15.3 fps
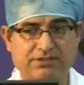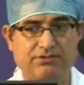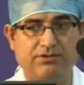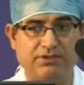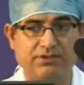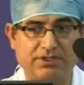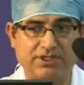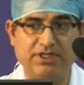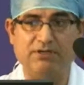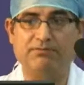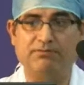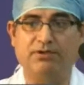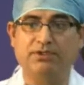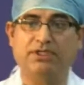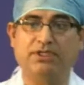throughout the day
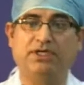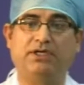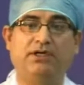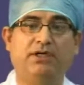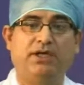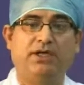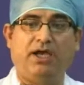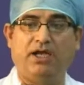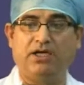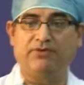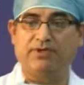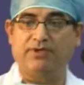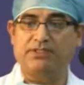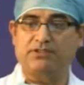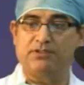about the
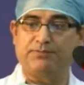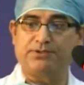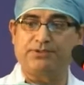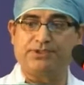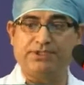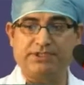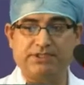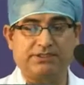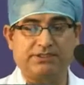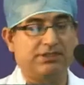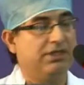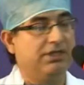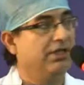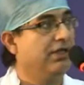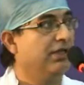endovascular procedures.
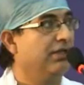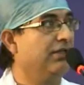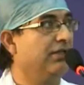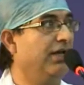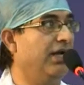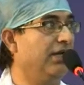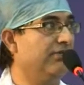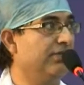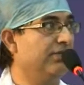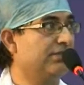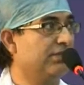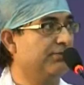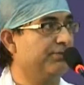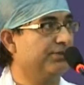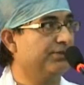The
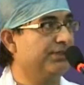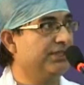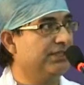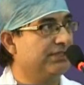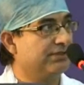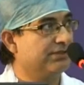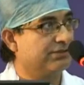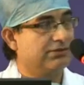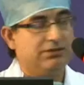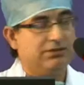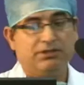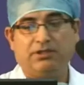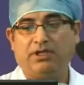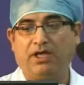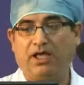endovascular procedures
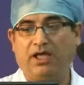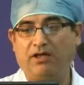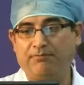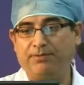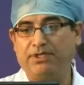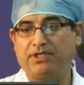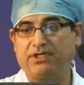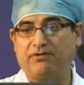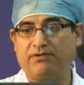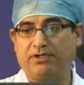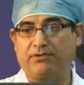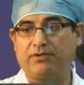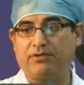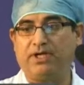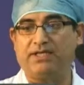have been
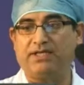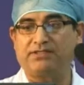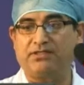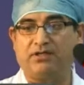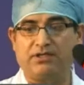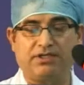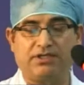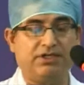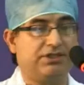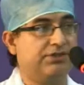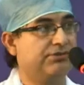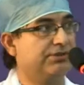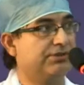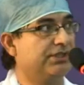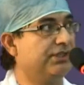developed as an
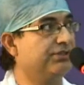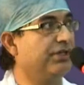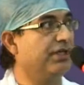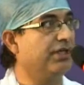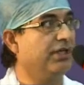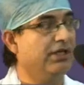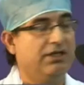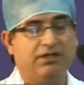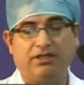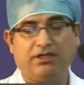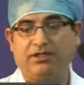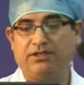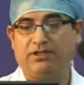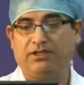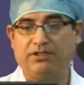alternative to surgery.
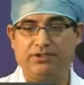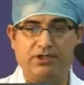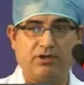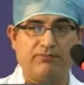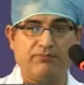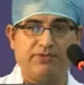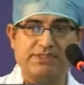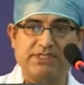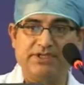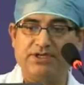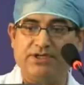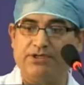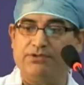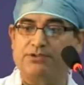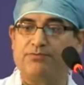They obviously
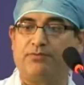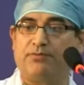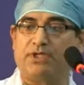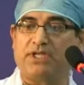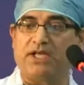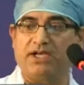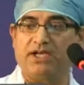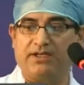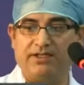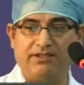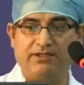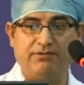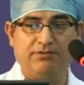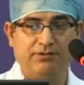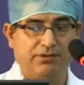reduce
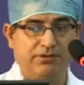mortality